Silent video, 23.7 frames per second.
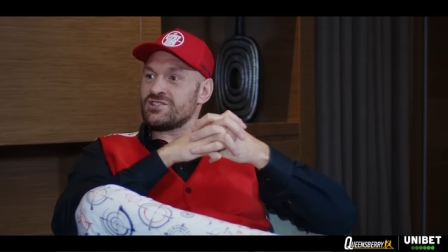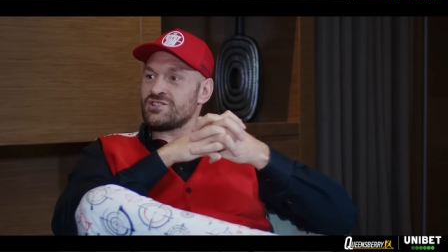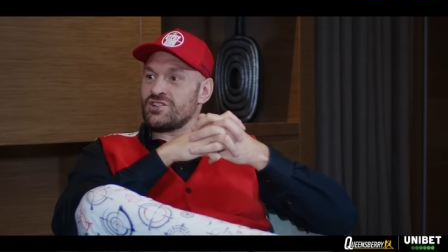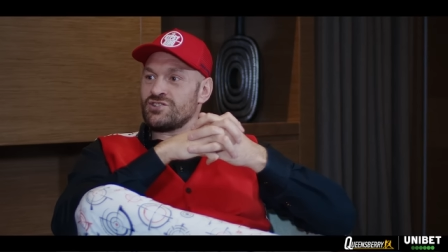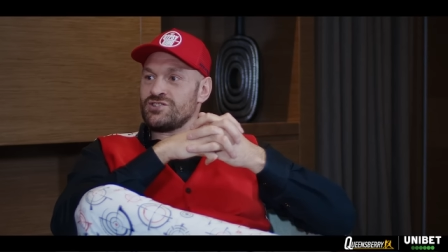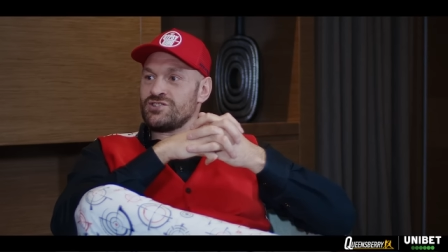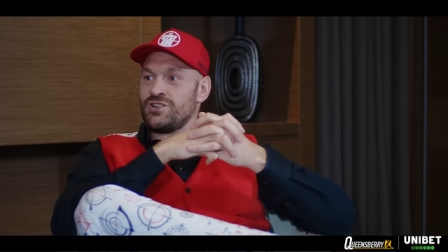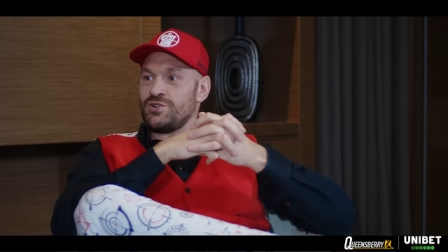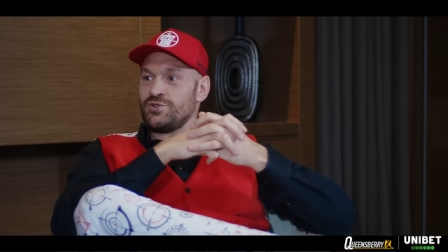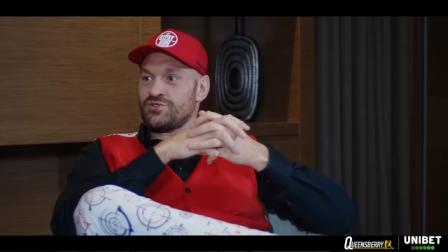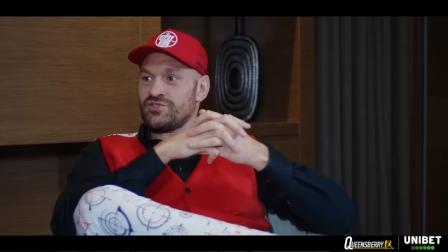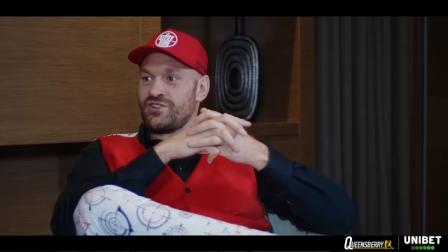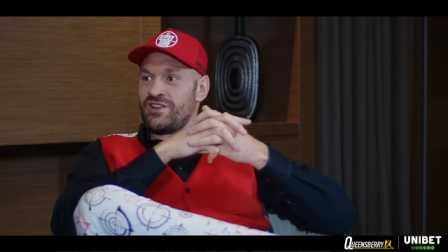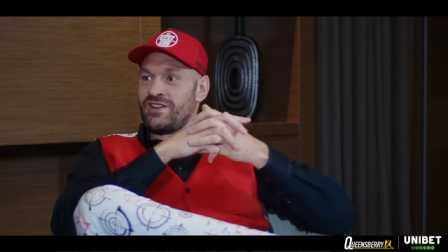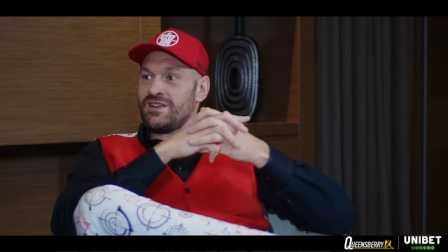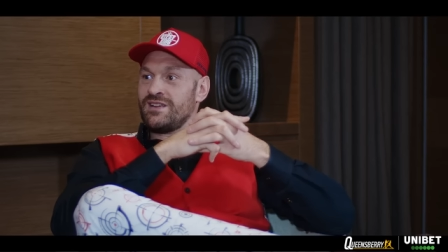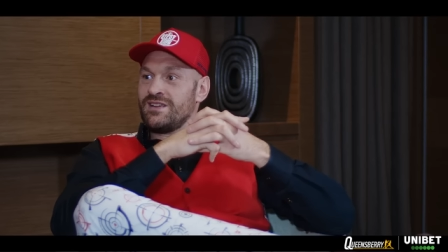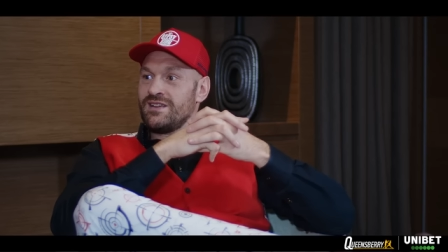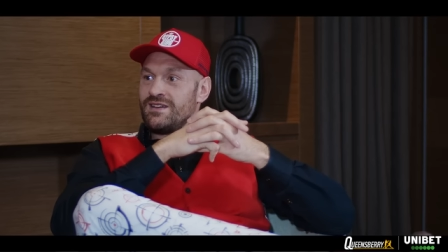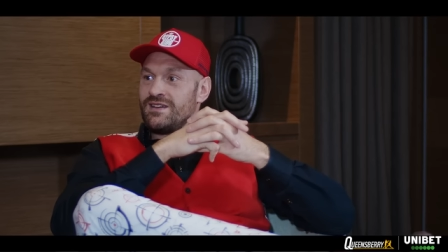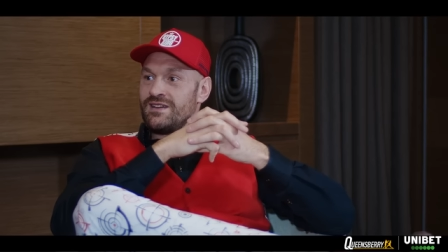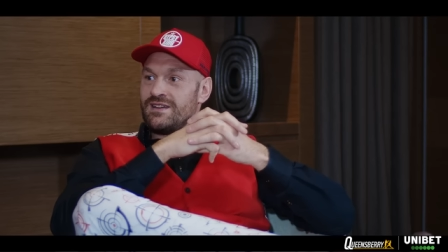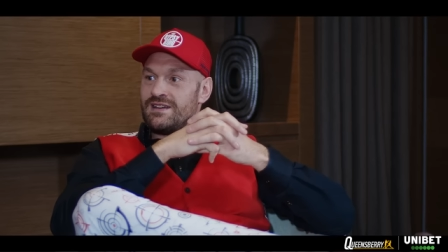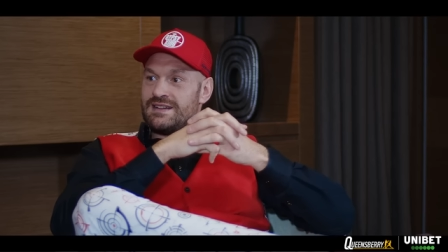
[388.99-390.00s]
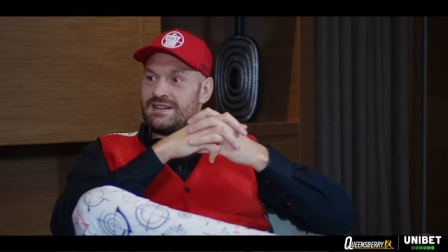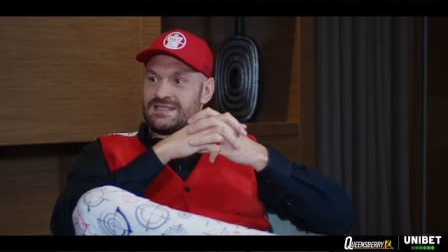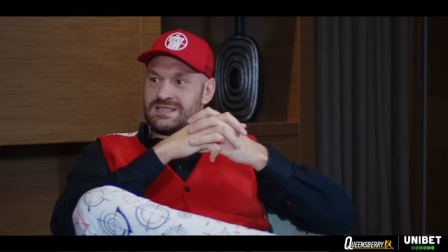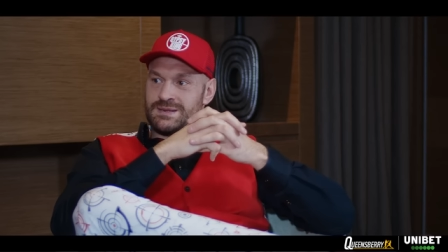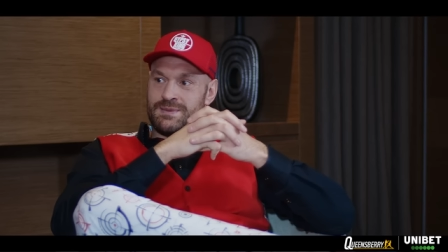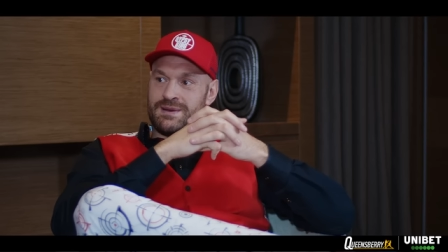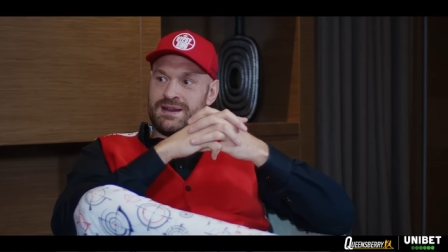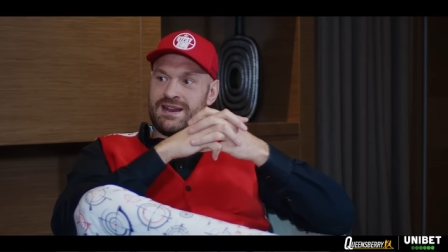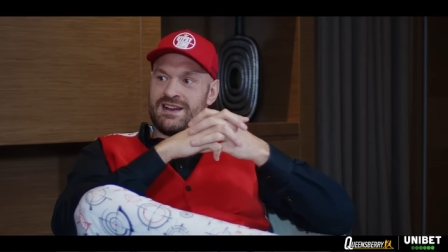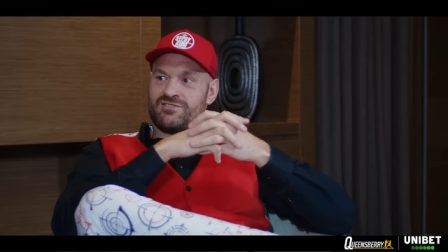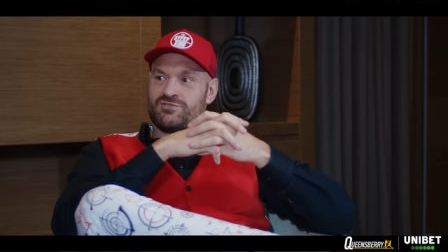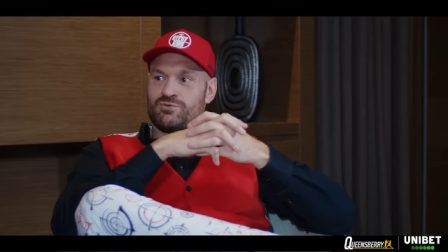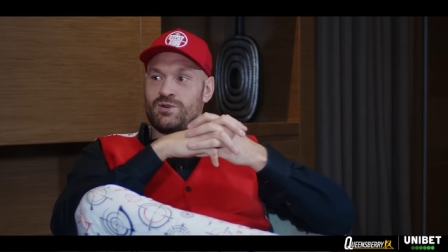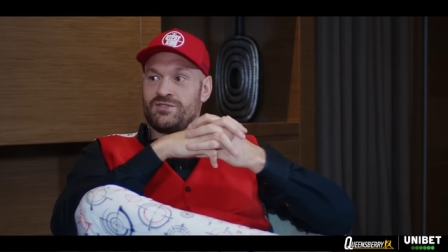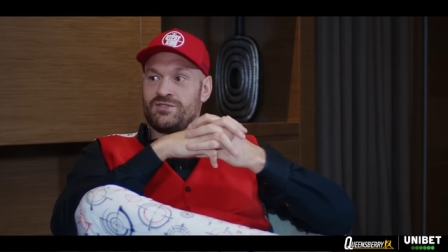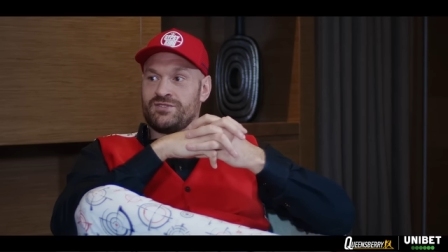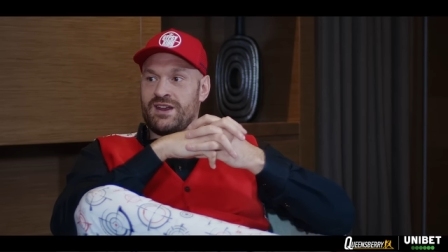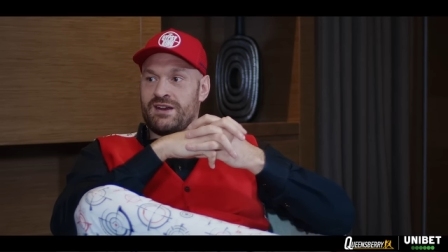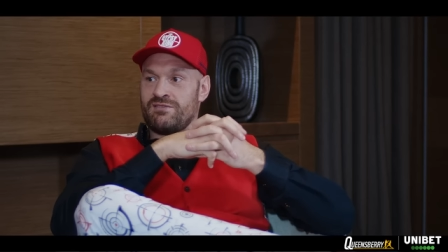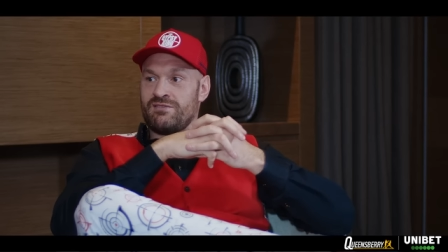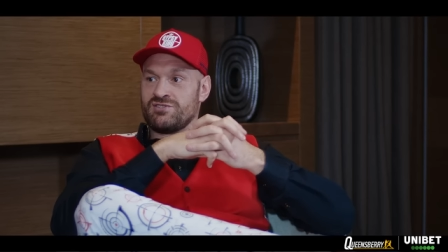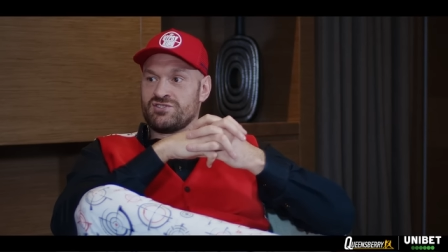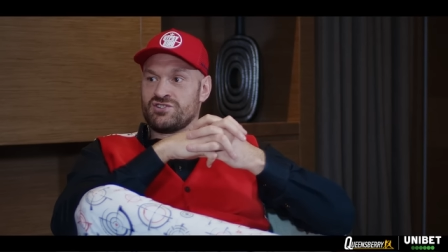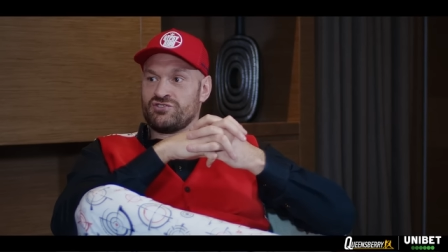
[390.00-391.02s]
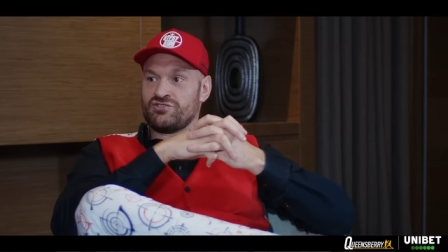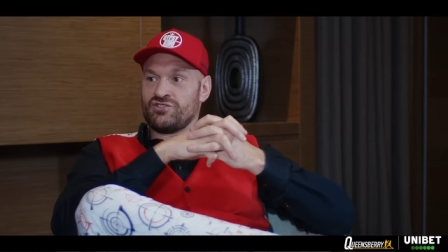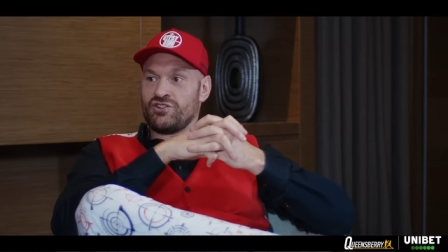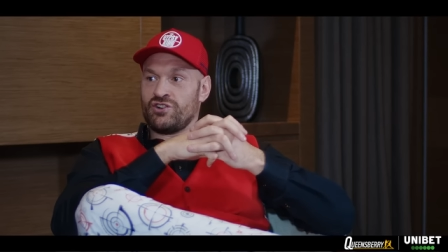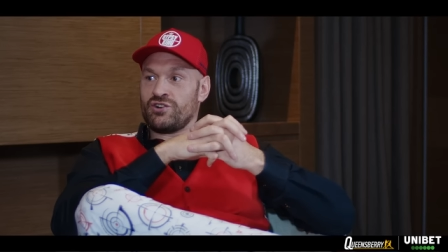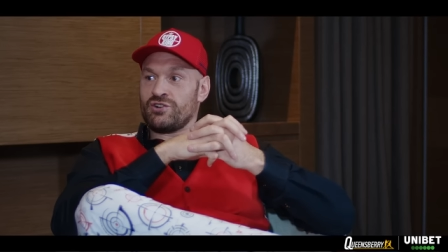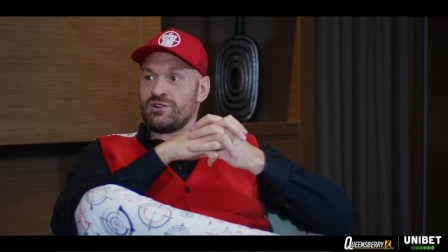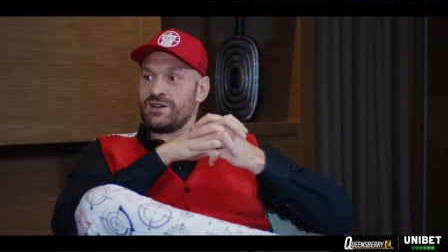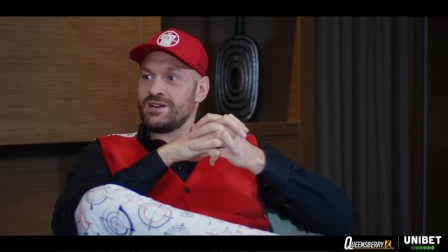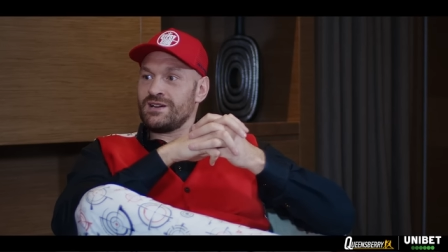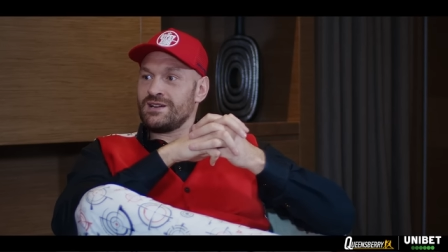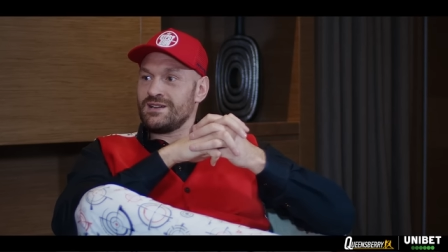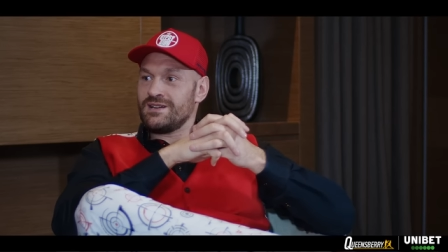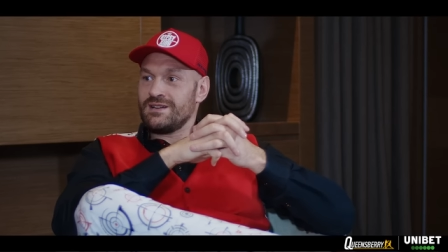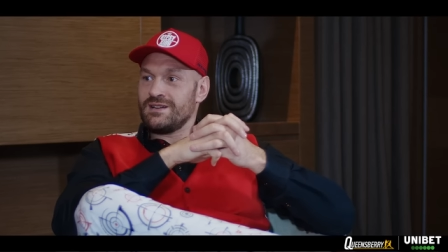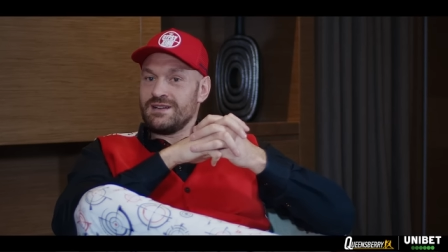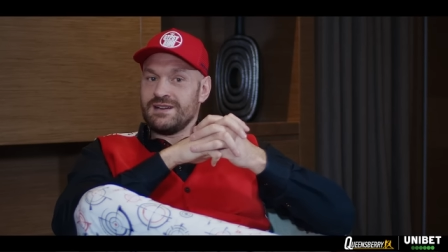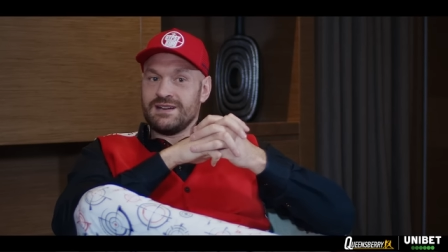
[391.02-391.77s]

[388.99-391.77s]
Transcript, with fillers: Gyöngyösi, to my last one, Dereck Chisora,